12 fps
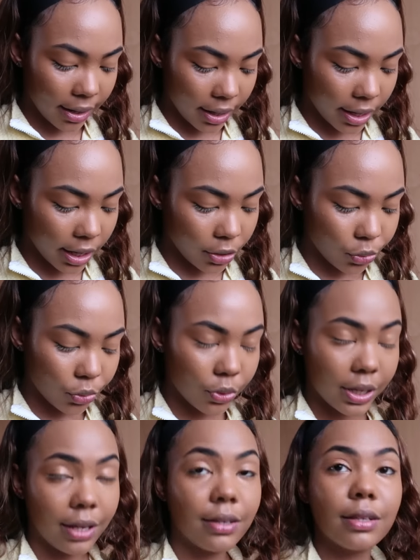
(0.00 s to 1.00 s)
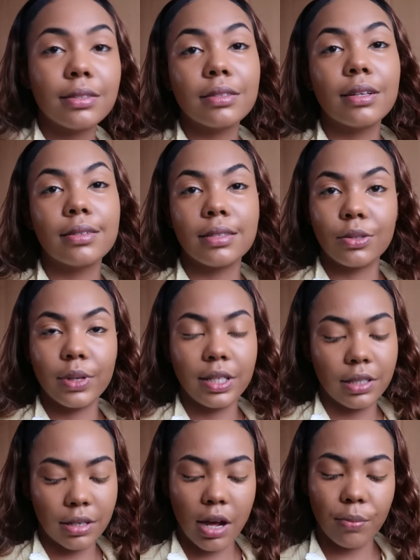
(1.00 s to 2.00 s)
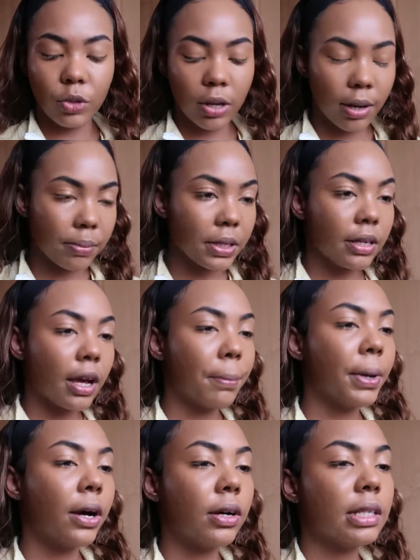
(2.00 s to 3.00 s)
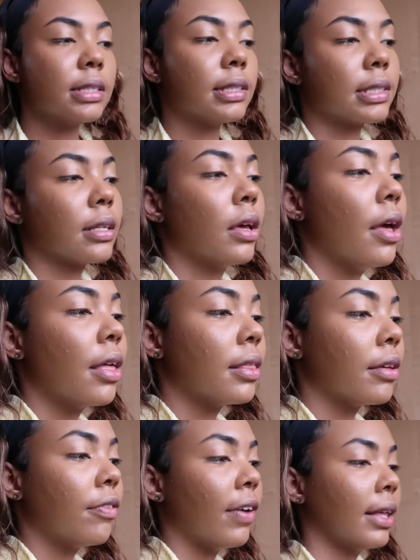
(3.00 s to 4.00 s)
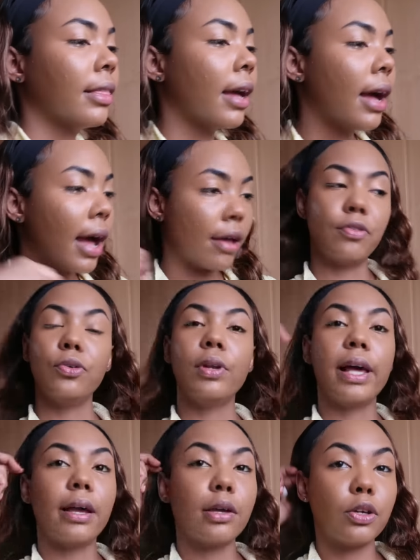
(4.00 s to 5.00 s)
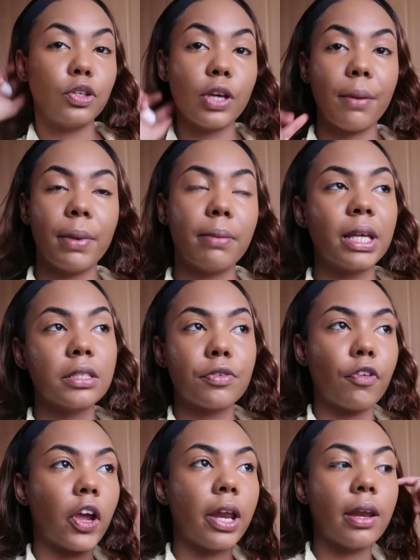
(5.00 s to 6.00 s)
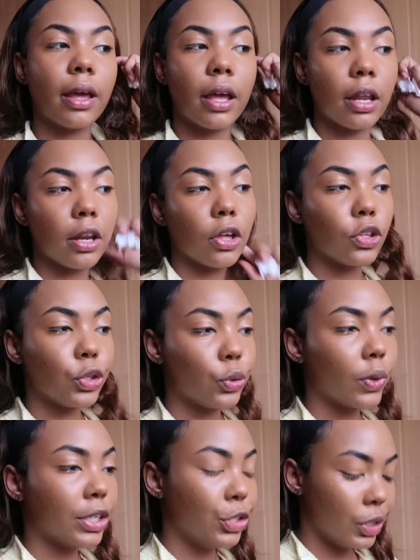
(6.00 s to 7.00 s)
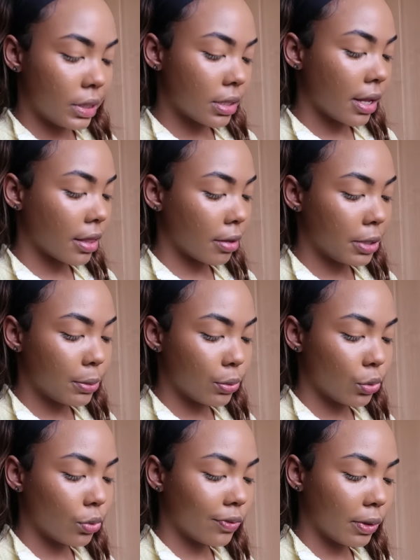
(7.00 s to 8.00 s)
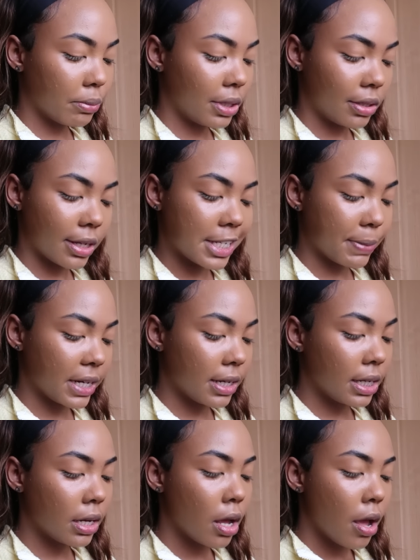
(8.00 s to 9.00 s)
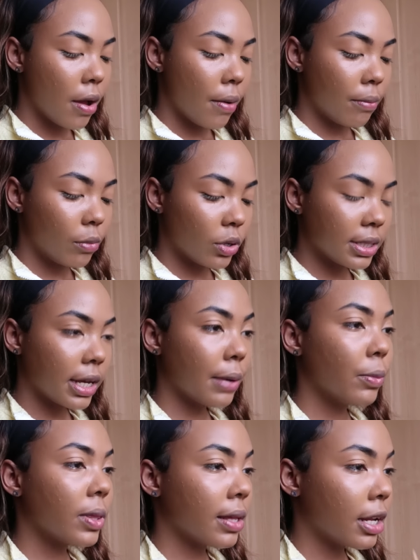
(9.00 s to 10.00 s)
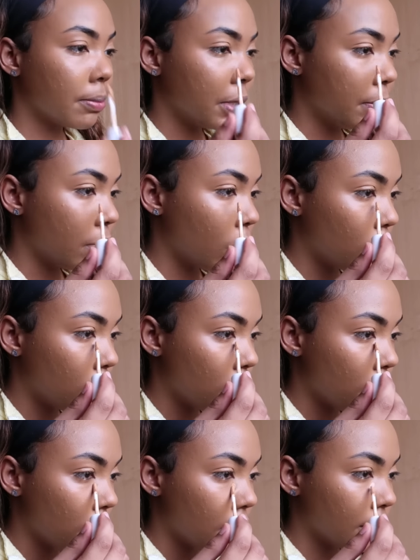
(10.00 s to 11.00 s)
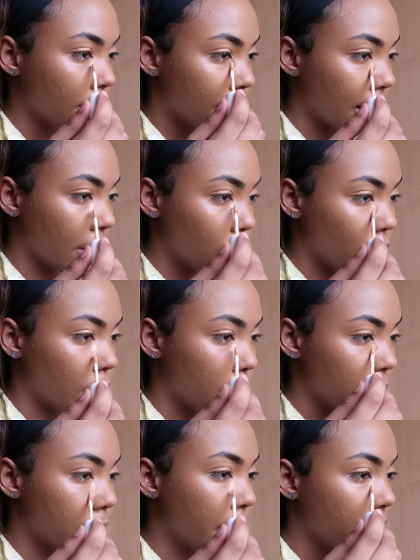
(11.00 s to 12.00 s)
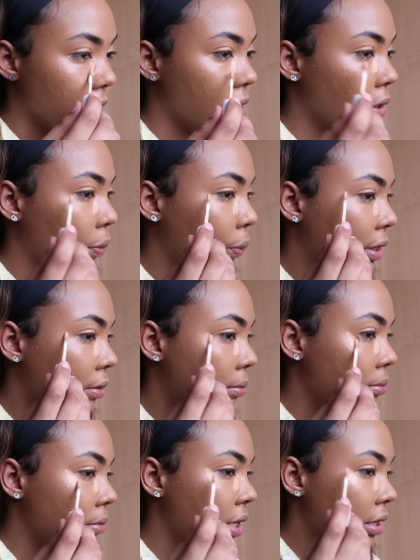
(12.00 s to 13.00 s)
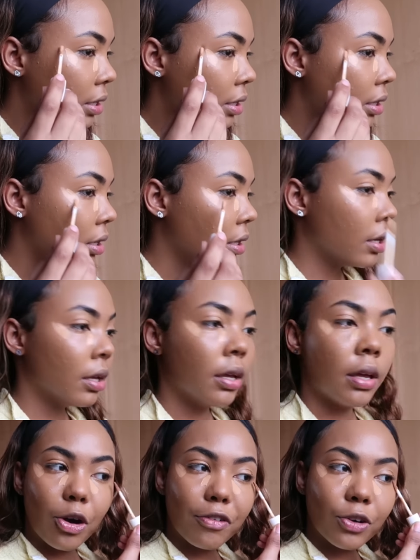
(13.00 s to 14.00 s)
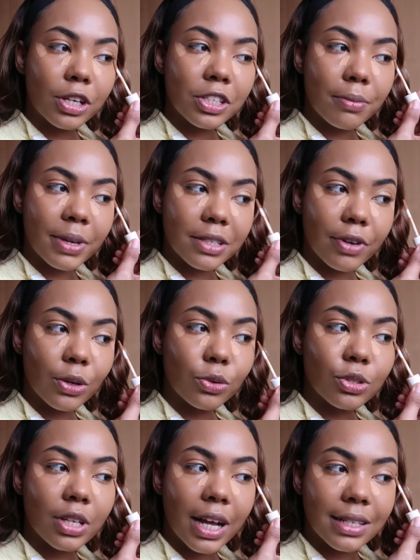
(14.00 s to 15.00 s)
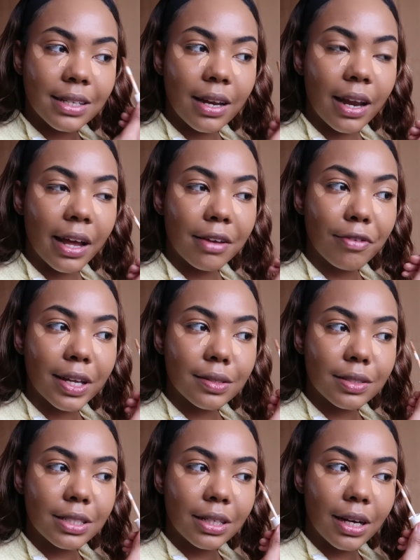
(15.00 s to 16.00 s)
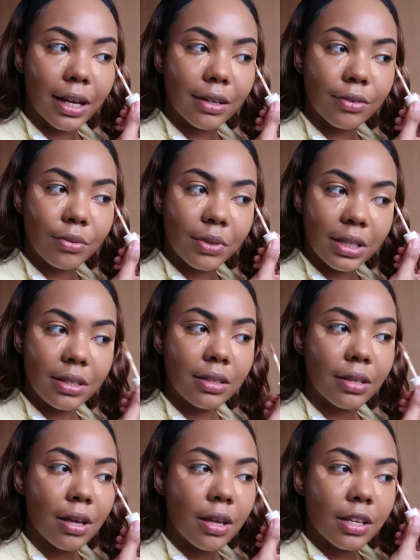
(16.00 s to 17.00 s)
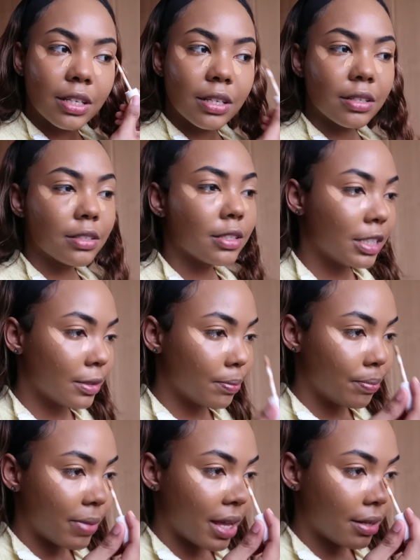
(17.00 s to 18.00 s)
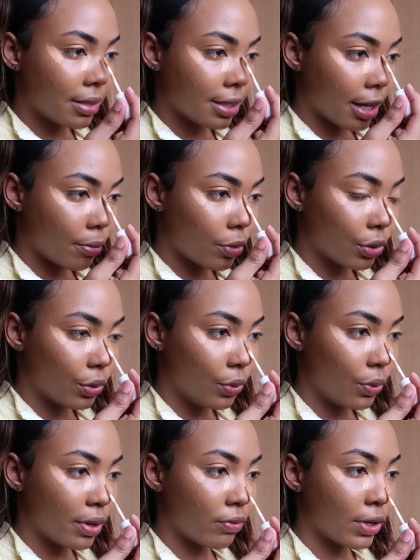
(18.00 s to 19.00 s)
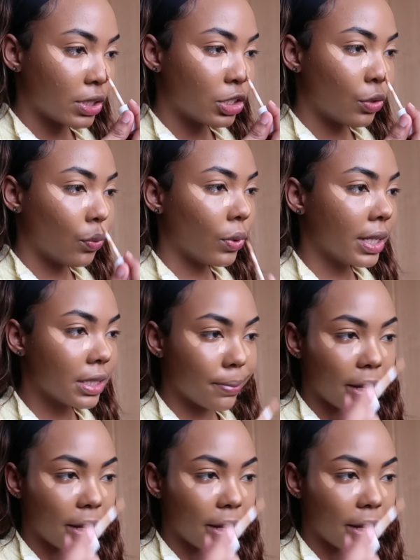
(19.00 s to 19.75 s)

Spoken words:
let her know, okay, this is the situation. I'm not happy about the fact that I feel like you're my best friend and you are choosing other people over me. You're spending more time with other people that you could be spending with me. Of course, your best friend also has a life and she can really spend time with whoever she wants,